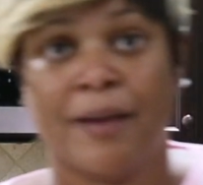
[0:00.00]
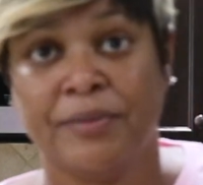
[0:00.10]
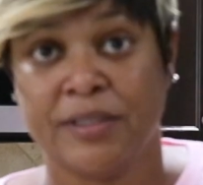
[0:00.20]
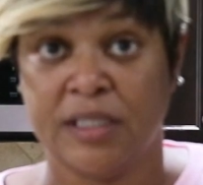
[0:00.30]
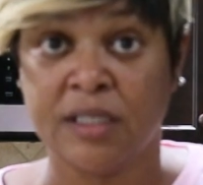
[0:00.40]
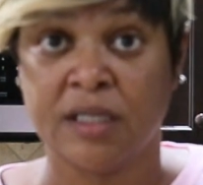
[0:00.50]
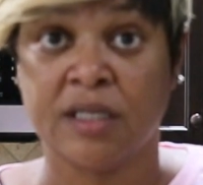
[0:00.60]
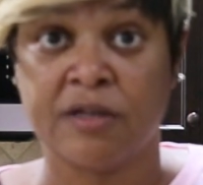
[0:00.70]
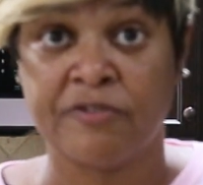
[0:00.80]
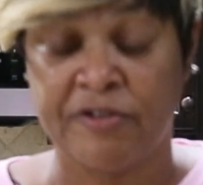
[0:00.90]
I put it
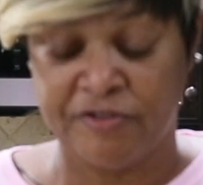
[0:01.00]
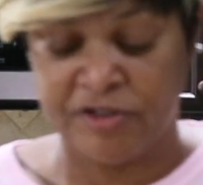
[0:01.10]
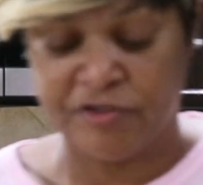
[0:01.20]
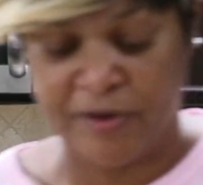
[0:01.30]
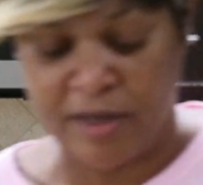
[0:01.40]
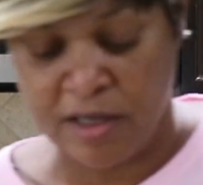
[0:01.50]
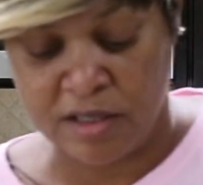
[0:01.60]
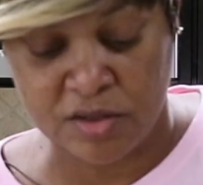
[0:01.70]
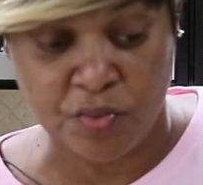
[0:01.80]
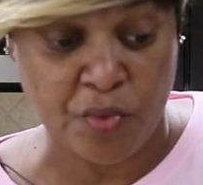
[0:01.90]
in the refrigerator
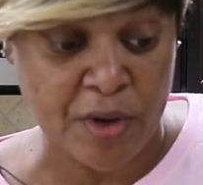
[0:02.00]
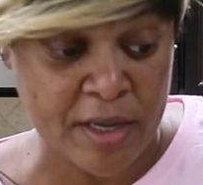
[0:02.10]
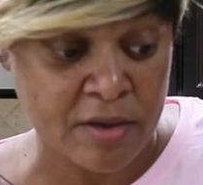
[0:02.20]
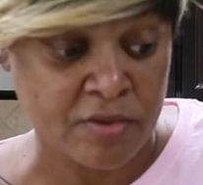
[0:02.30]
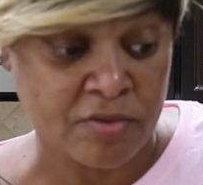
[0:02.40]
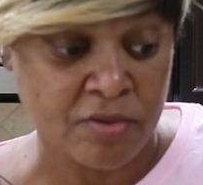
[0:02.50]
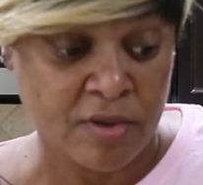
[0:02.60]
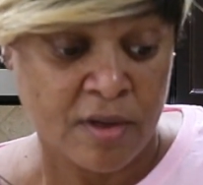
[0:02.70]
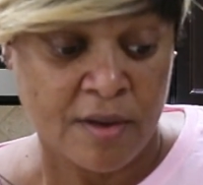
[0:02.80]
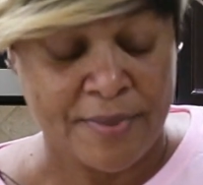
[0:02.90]
as well.
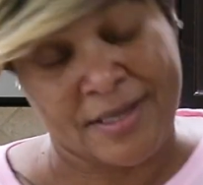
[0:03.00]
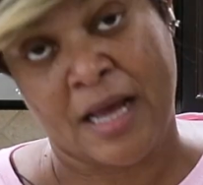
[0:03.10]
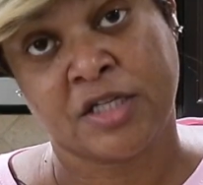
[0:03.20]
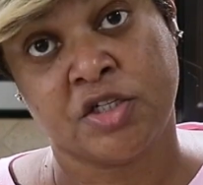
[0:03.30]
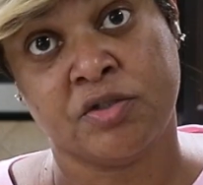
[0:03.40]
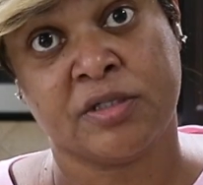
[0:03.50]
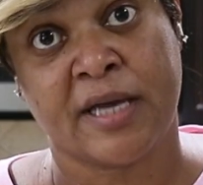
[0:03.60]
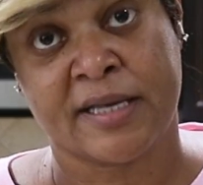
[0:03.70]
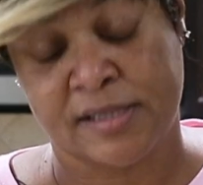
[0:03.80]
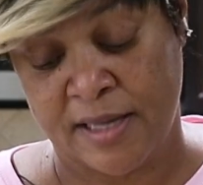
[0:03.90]
But I showed you
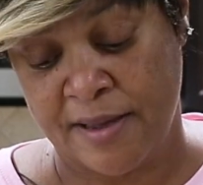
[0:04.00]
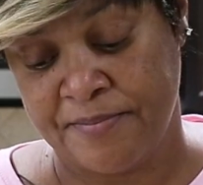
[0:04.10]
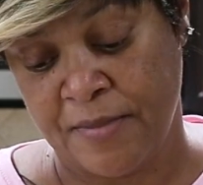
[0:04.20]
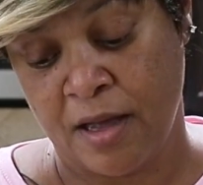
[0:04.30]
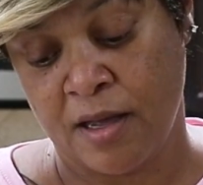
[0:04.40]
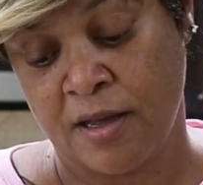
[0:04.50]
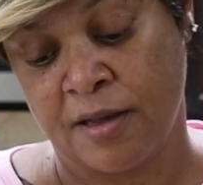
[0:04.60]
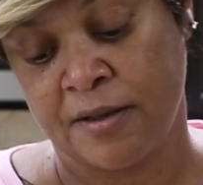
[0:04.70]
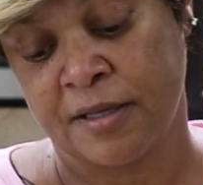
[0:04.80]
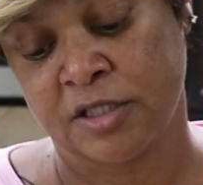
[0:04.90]
guys
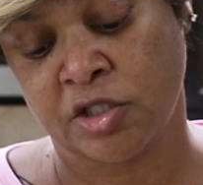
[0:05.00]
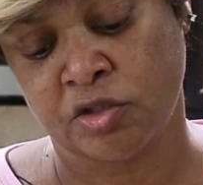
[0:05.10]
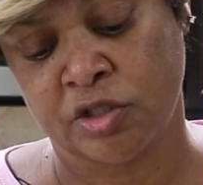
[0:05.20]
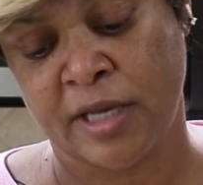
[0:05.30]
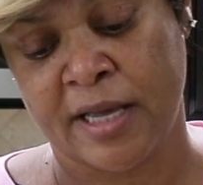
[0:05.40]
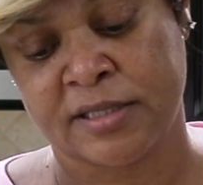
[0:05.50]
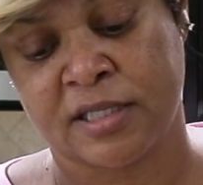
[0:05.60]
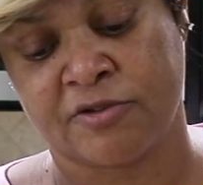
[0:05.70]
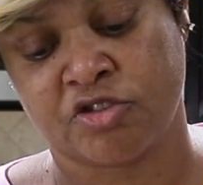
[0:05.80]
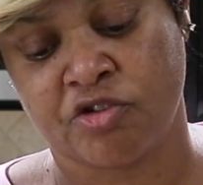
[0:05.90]

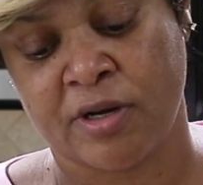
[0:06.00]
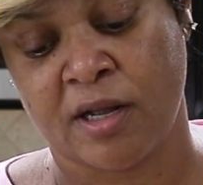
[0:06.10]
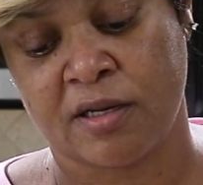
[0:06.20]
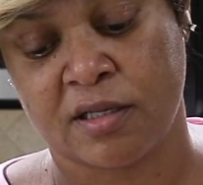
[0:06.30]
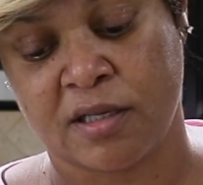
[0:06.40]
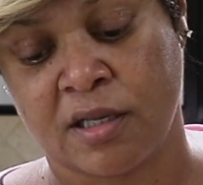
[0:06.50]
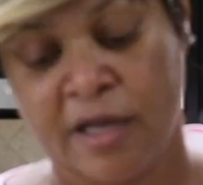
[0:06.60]
it straight out of the